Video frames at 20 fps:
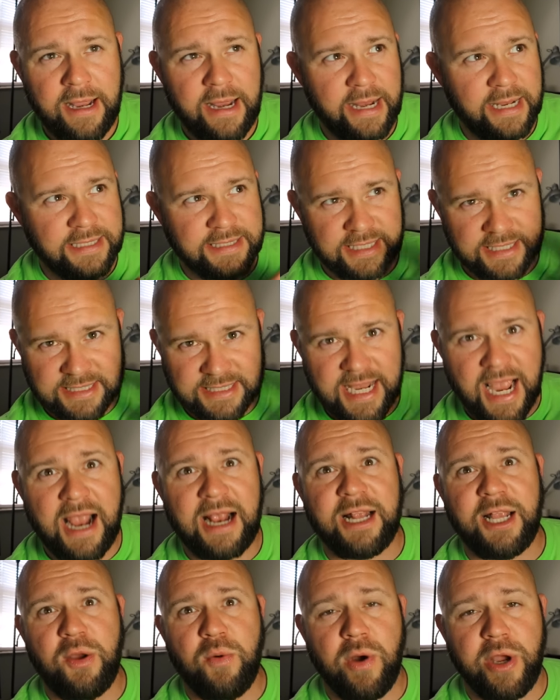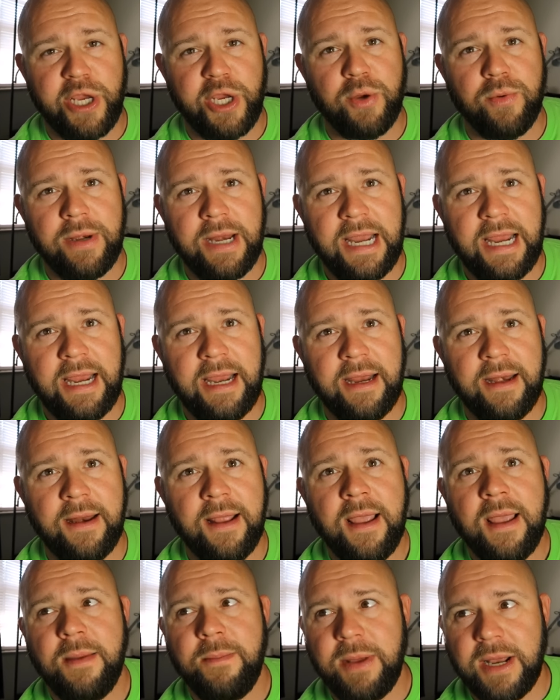is exactly what you
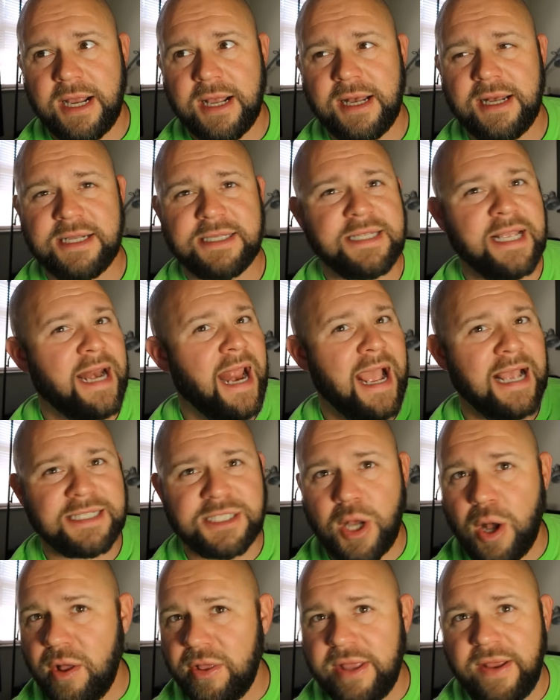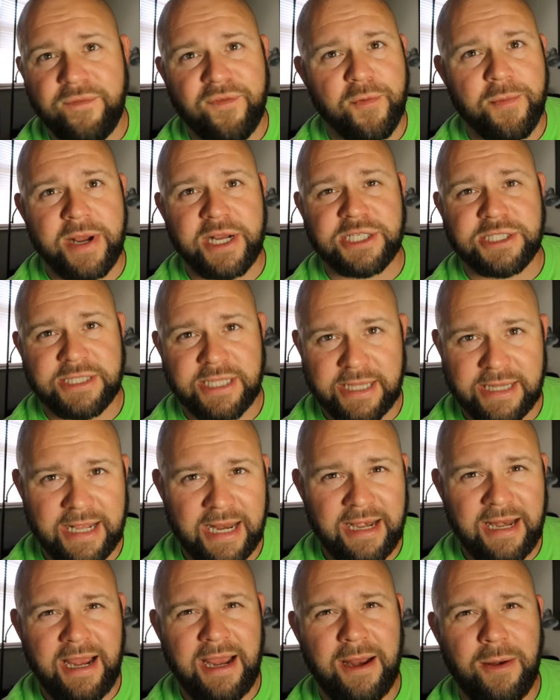need because it has all the information that they
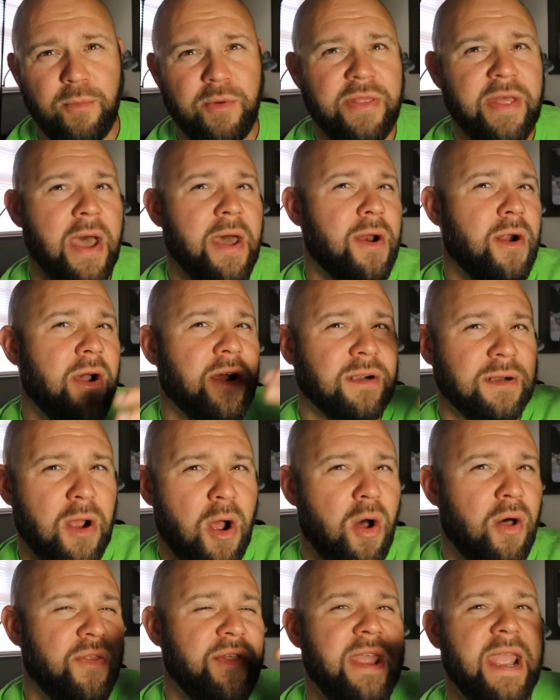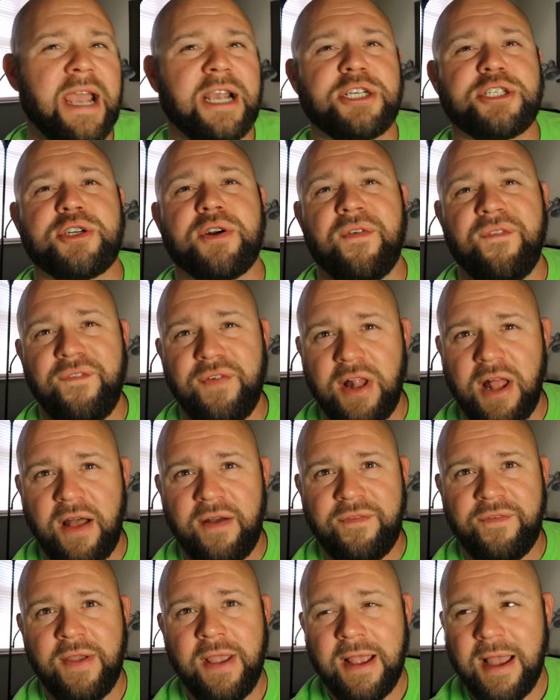need without all the extra
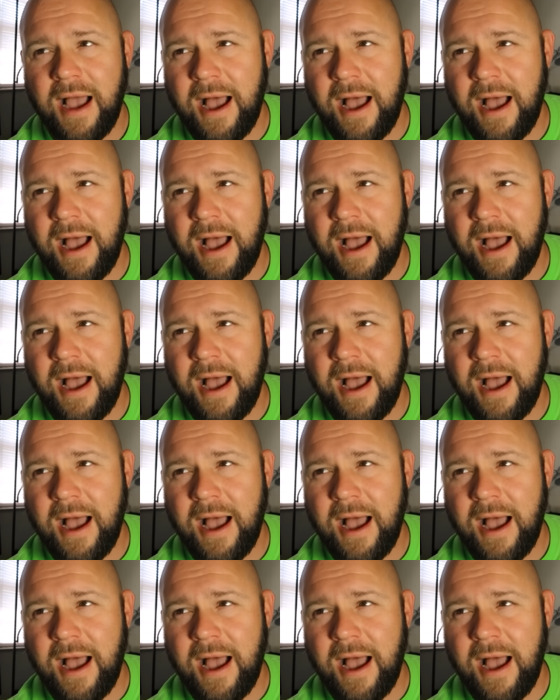fluff.